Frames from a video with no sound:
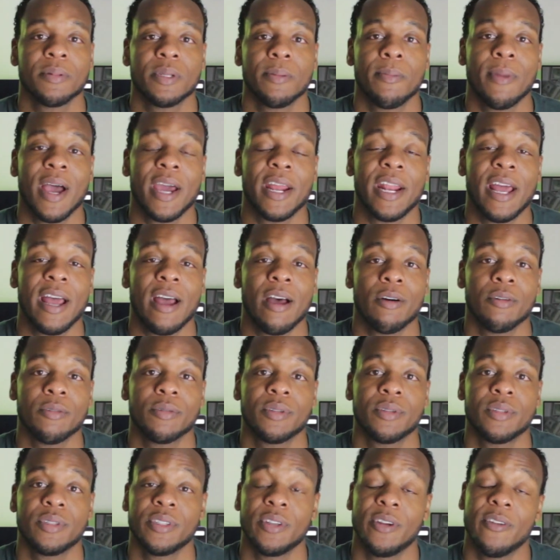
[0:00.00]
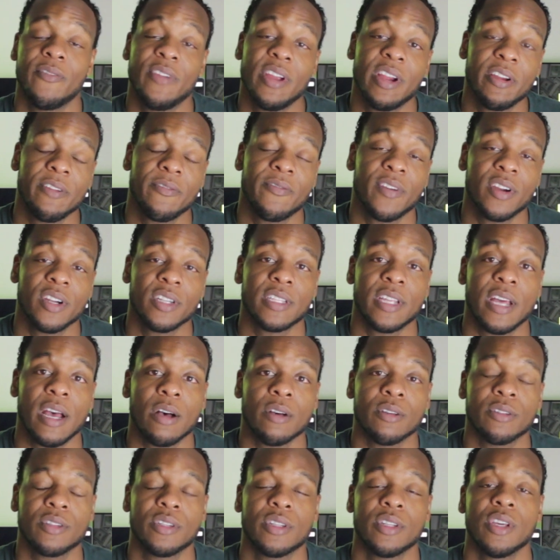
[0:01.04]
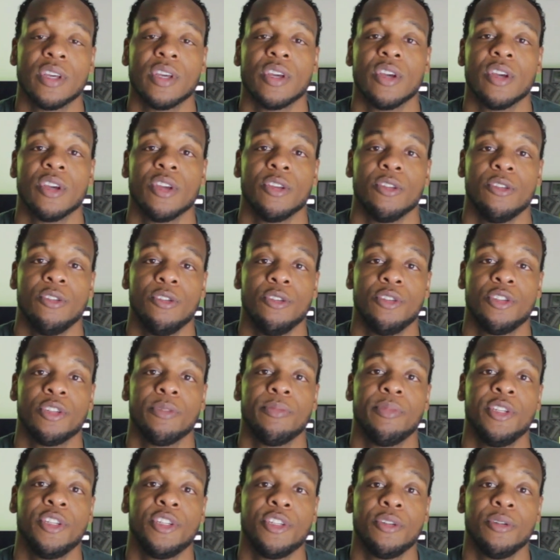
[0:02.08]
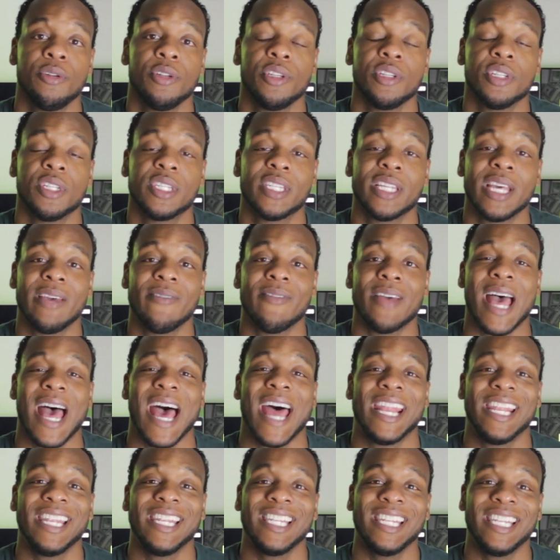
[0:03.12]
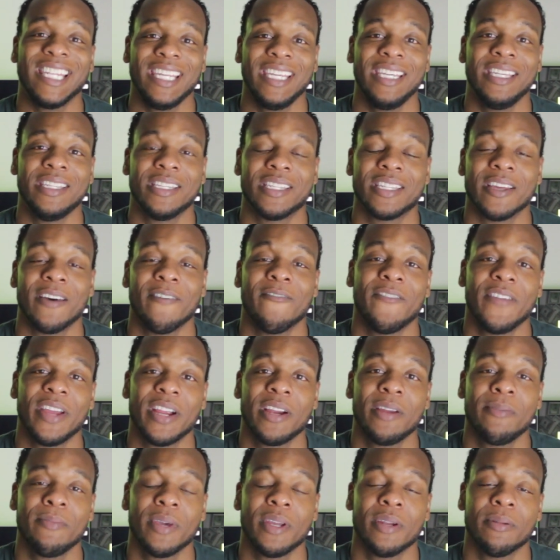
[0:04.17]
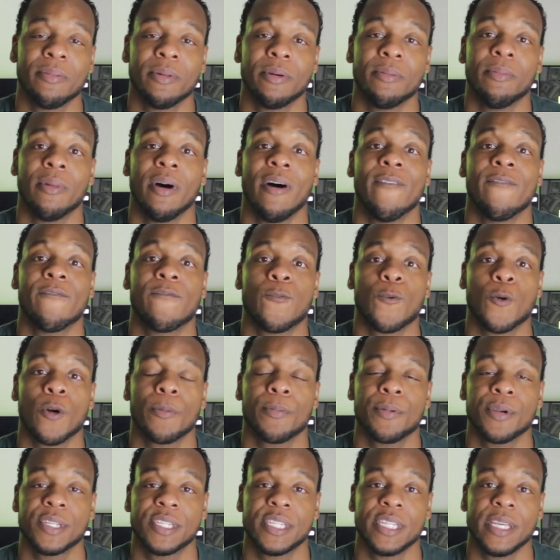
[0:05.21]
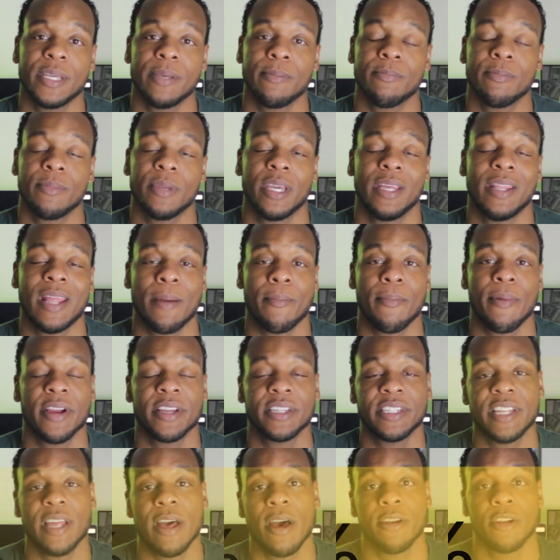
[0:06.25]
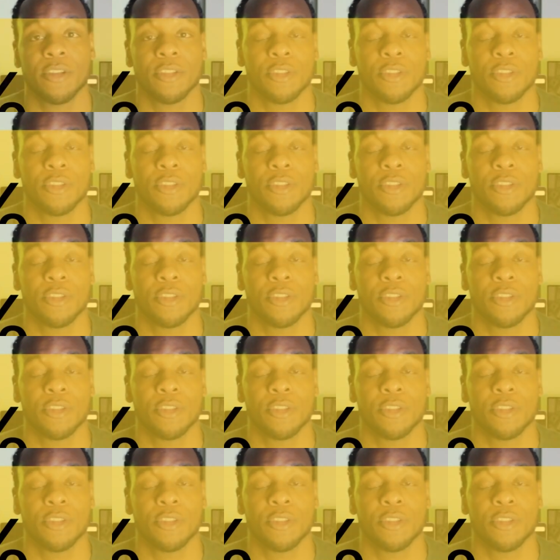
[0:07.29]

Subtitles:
to buying a house, your very first house, you should be shooting to save at least a very minimum of 4%. And that breaks down to